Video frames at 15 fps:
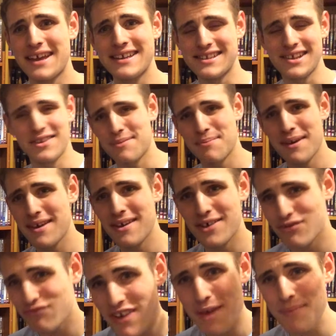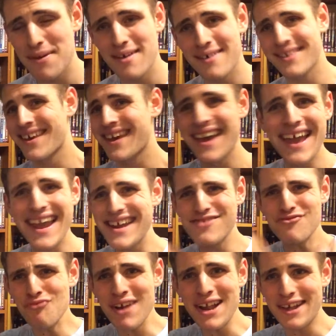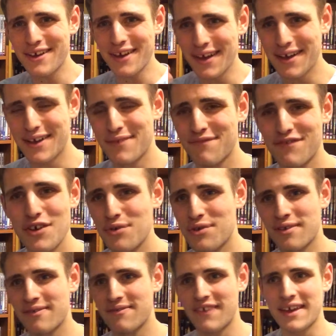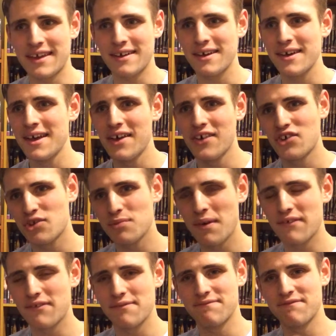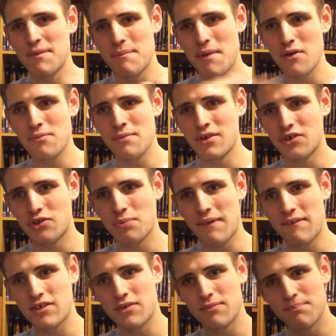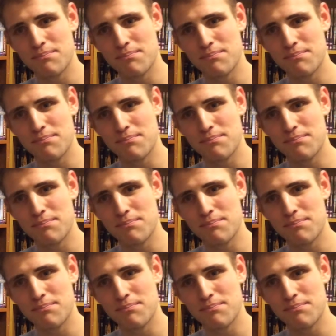disappears, reappears. It's really a confusing thing. Some of the moments where the